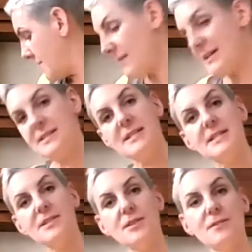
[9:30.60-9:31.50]
Resting
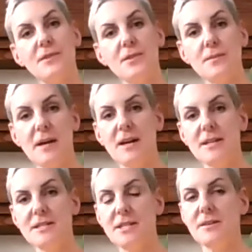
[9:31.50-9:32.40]
it on the floor
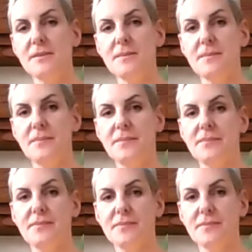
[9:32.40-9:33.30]
behind you.
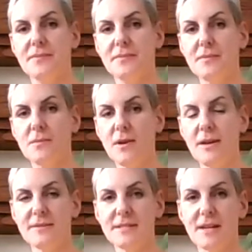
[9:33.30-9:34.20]

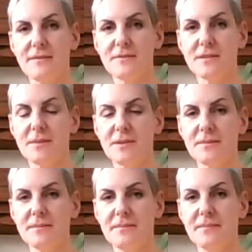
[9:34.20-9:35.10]
Wherever's comfortable.
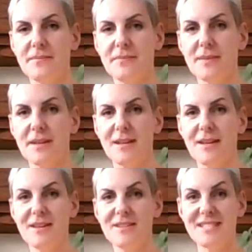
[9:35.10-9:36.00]

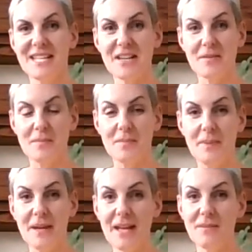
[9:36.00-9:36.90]
Take a
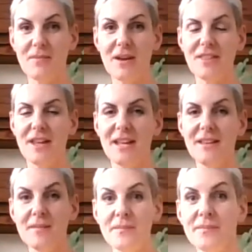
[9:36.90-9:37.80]
big breath
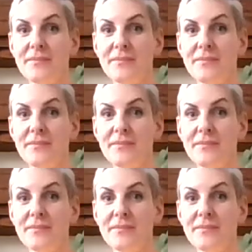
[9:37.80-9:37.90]
in.